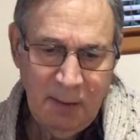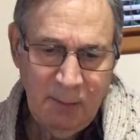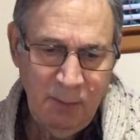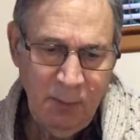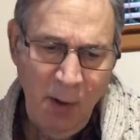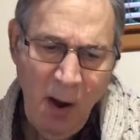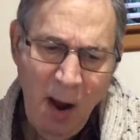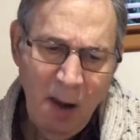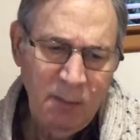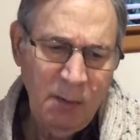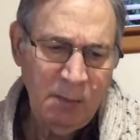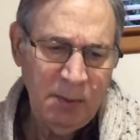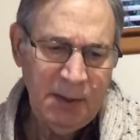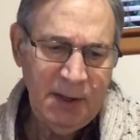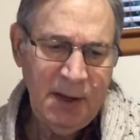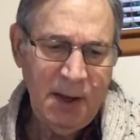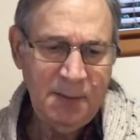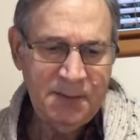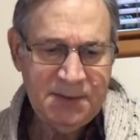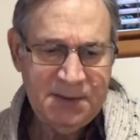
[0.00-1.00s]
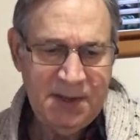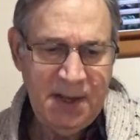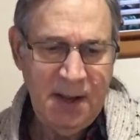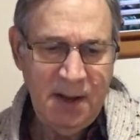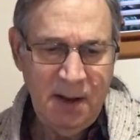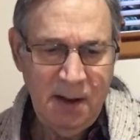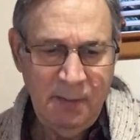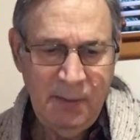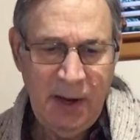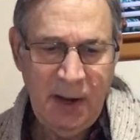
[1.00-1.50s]
probably
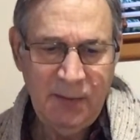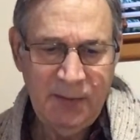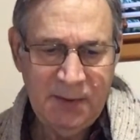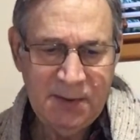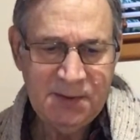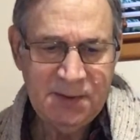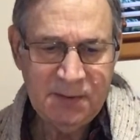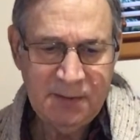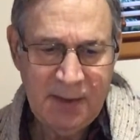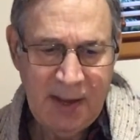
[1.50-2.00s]
upset about this or